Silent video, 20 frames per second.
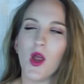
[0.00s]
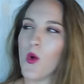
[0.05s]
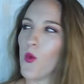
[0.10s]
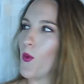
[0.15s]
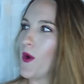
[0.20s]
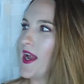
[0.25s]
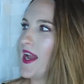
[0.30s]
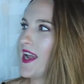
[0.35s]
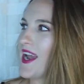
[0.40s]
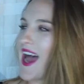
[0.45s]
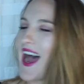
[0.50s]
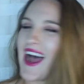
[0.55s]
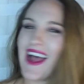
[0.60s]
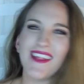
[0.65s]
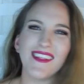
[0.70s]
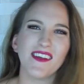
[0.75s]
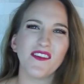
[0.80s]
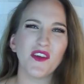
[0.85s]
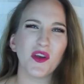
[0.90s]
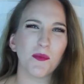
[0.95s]
when
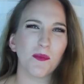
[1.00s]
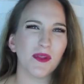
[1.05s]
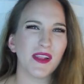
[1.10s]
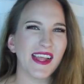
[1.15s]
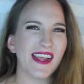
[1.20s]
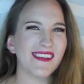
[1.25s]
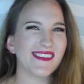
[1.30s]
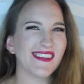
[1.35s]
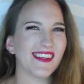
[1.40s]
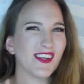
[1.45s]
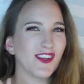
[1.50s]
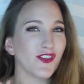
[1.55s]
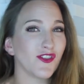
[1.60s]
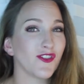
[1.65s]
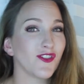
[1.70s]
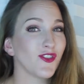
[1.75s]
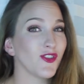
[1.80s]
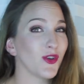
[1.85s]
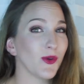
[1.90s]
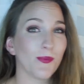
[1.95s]
I live in a place that is
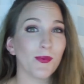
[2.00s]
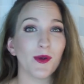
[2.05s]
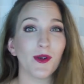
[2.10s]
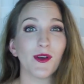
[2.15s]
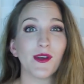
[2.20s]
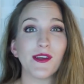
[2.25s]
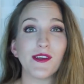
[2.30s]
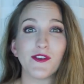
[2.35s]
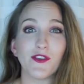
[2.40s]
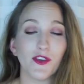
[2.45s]
super